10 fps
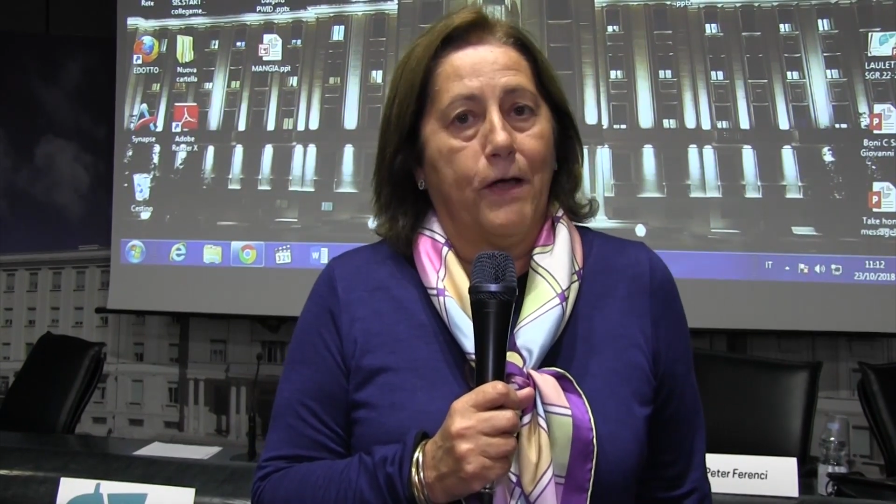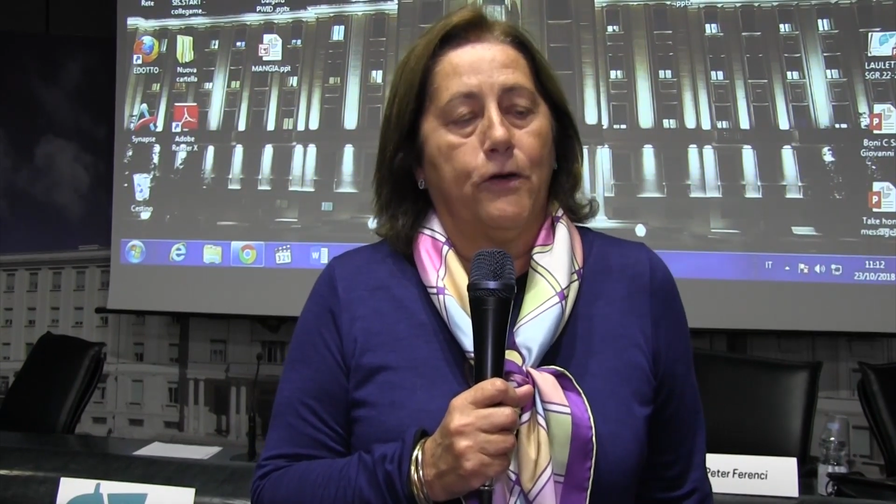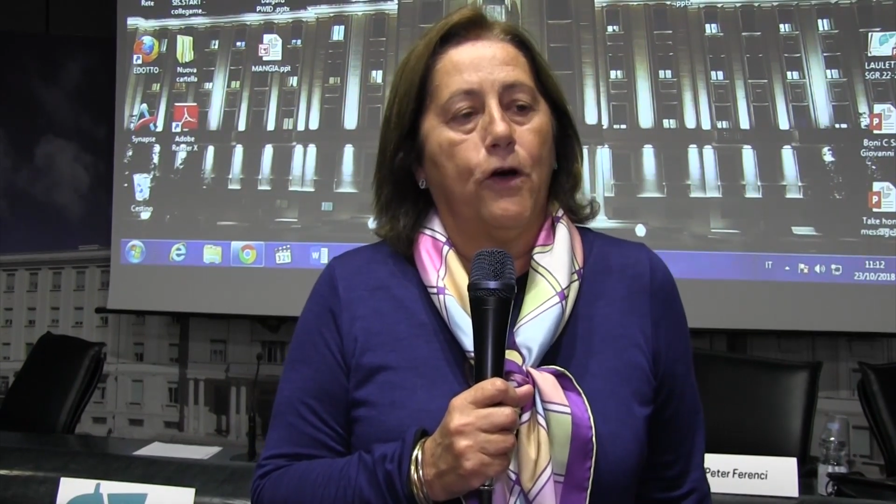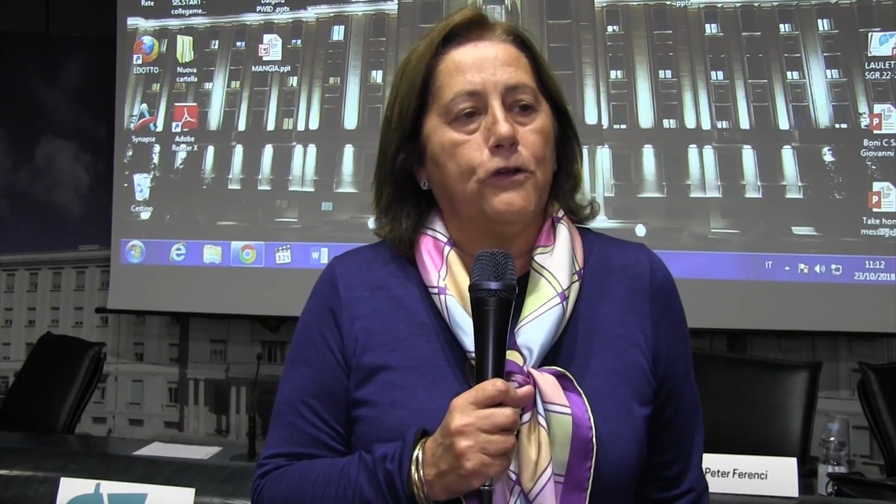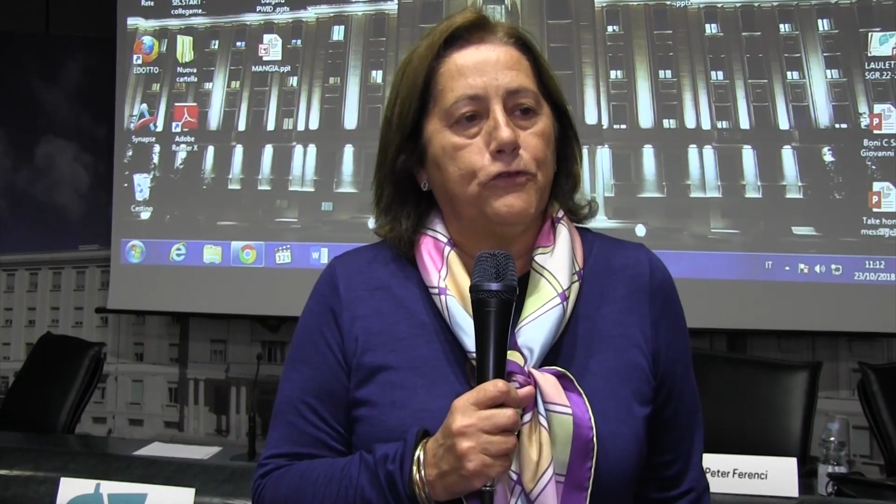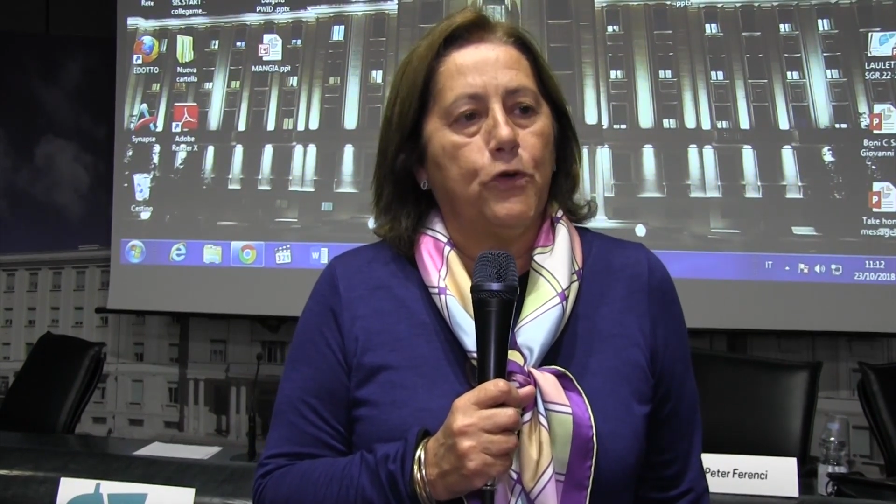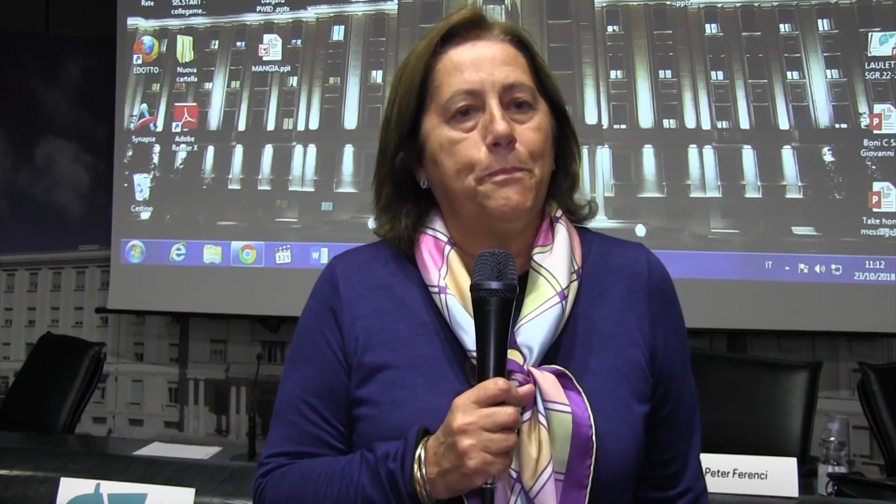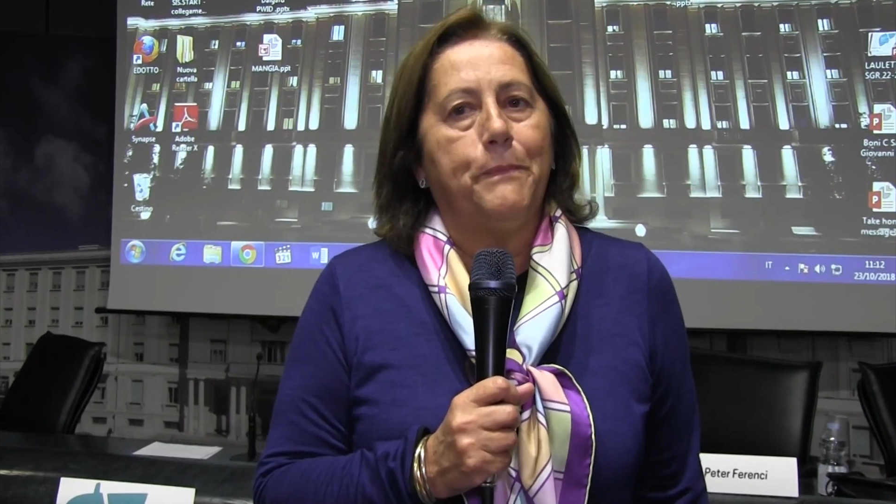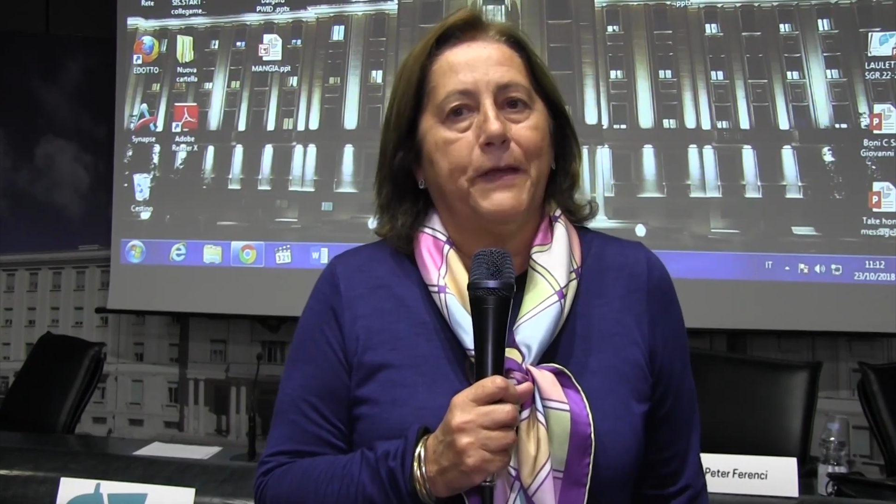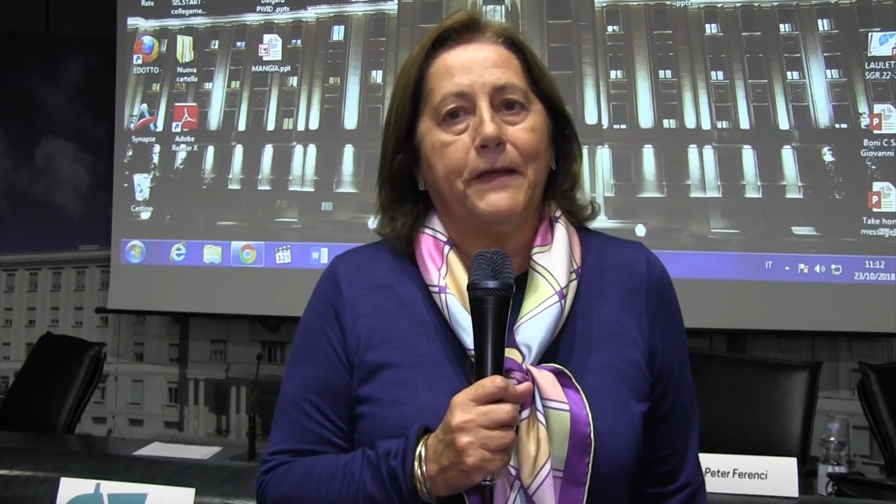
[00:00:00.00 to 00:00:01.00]
and
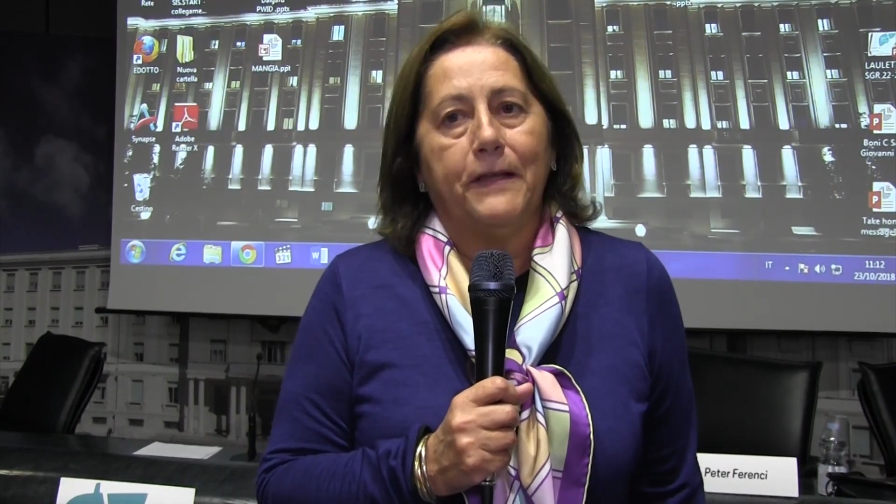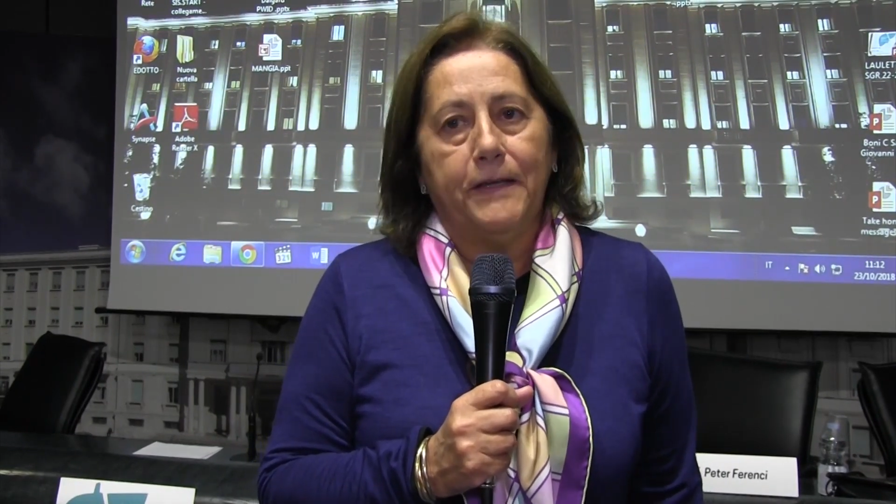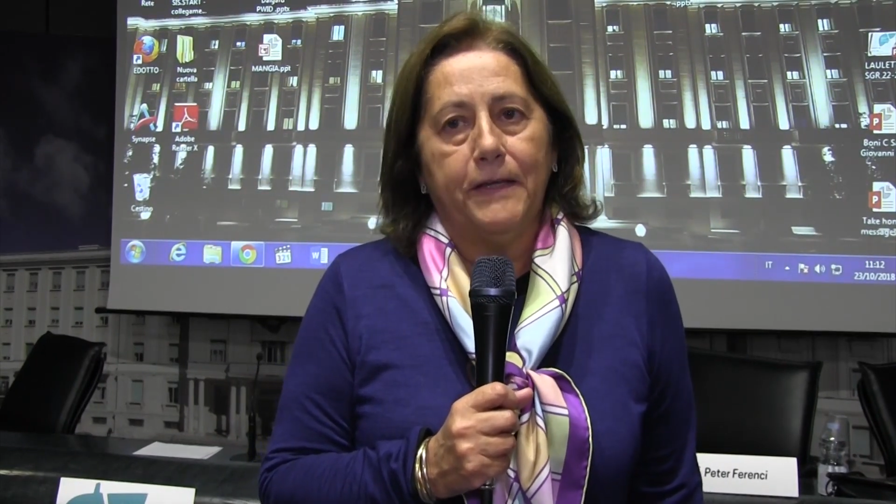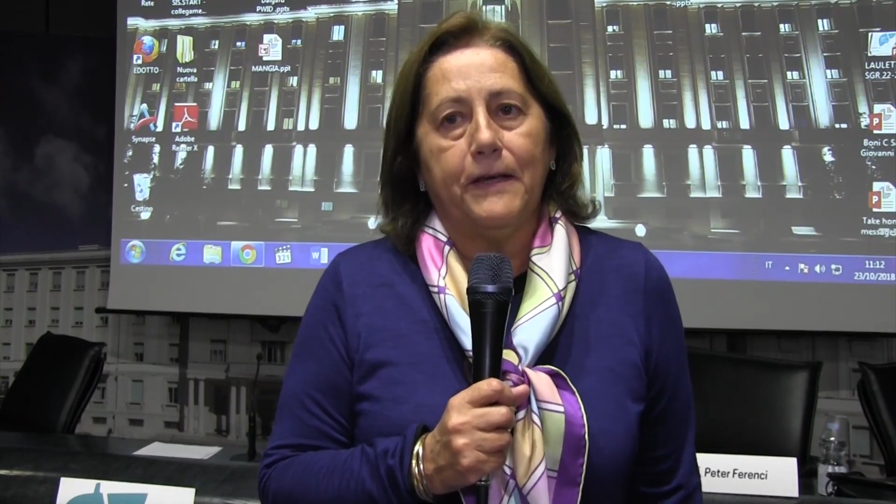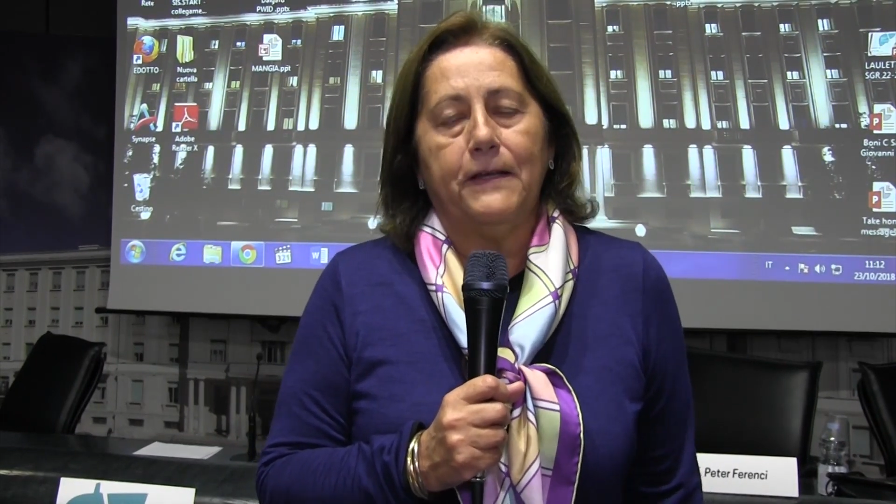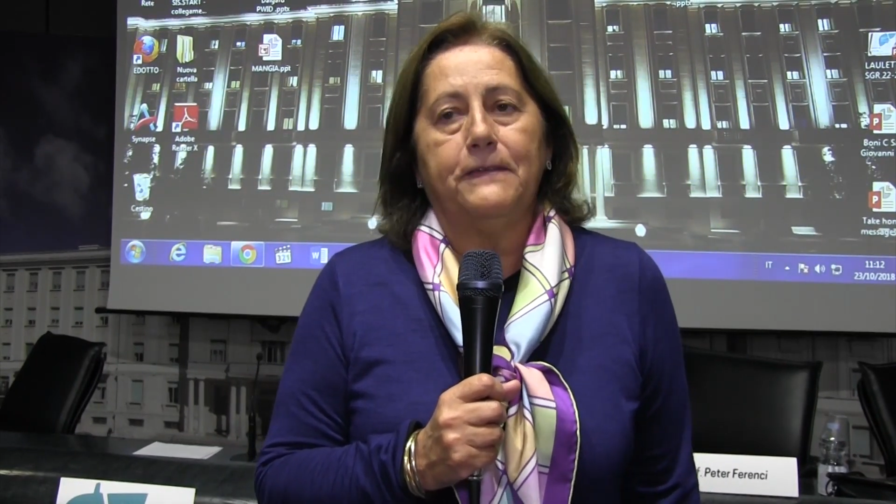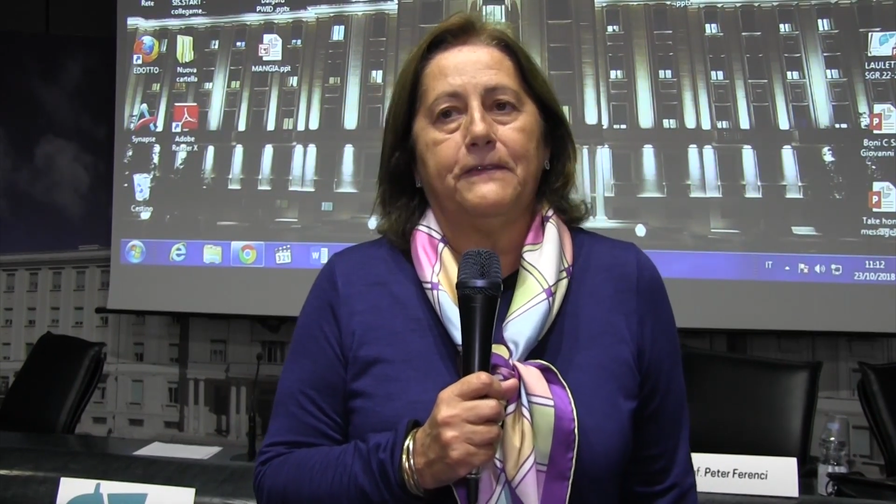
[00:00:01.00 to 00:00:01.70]
also preclinical